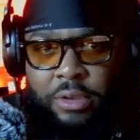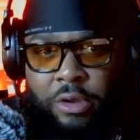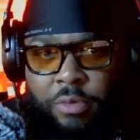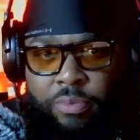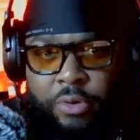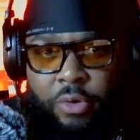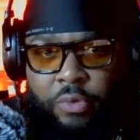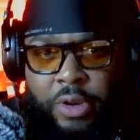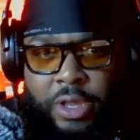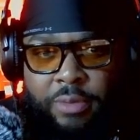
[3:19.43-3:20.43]
go to
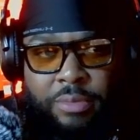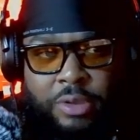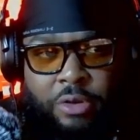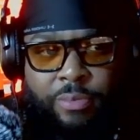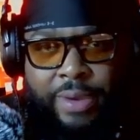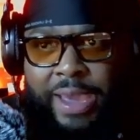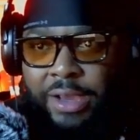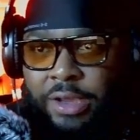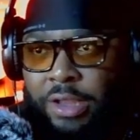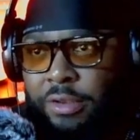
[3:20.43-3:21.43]
Program, go to
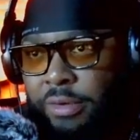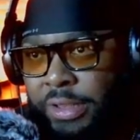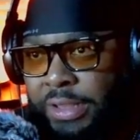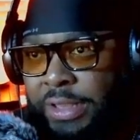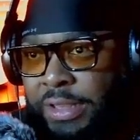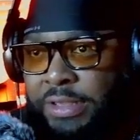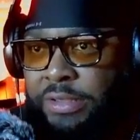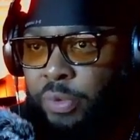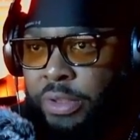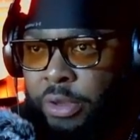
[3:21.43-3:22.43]
Pad Color, and then
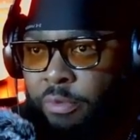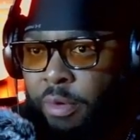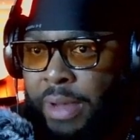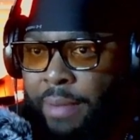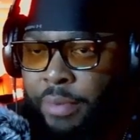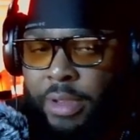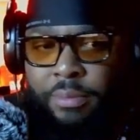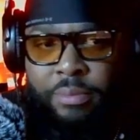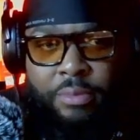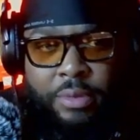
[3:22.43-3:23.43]
this window will pop
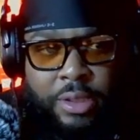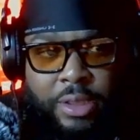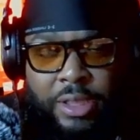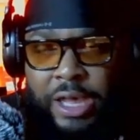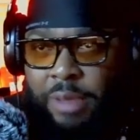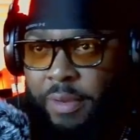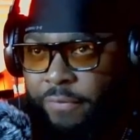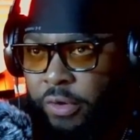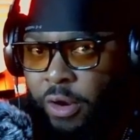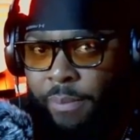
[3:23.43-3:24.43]
up.
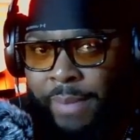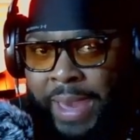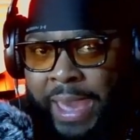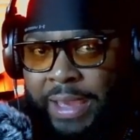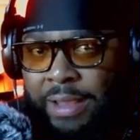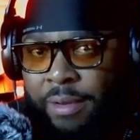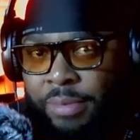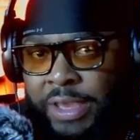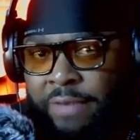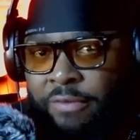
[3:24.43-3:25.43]
If you're on Mac, I
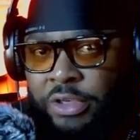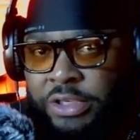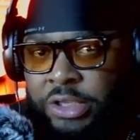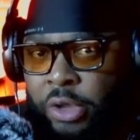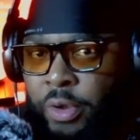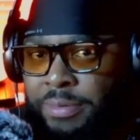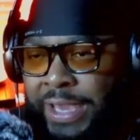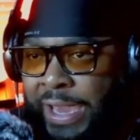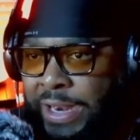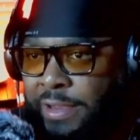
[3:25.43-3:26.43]
believe you just go up
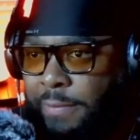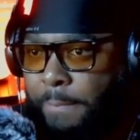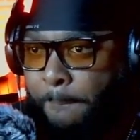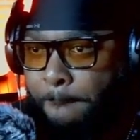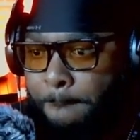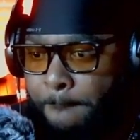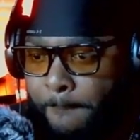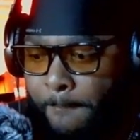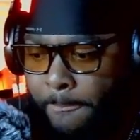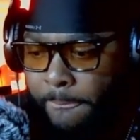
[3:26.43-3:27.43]
to Edit,
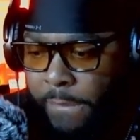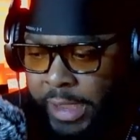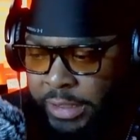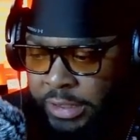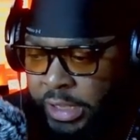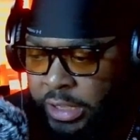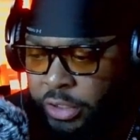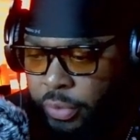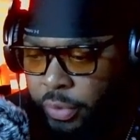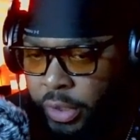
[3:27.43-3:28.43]
and
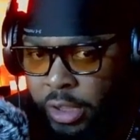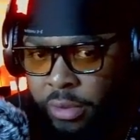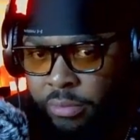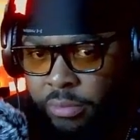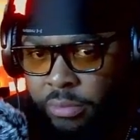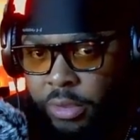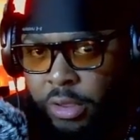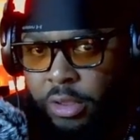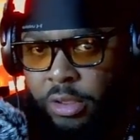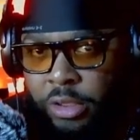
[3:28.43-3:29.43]
then you
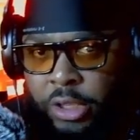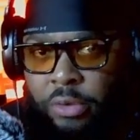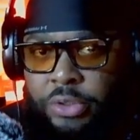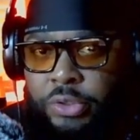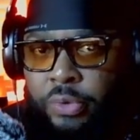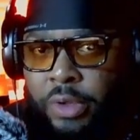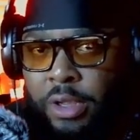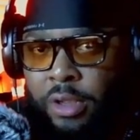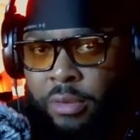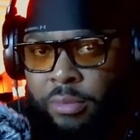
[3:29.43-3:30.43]
go
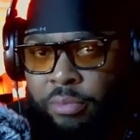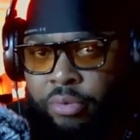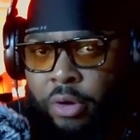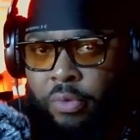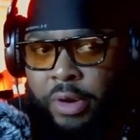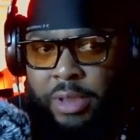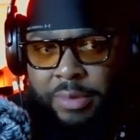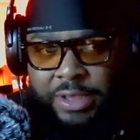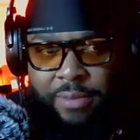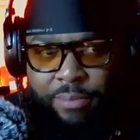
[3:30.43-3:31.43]
to Program
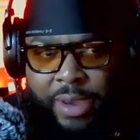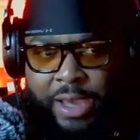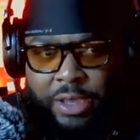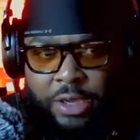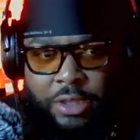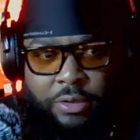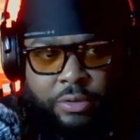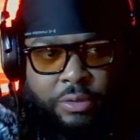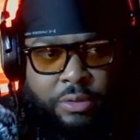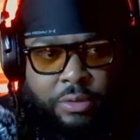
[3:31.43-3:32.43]
and then Pad Color.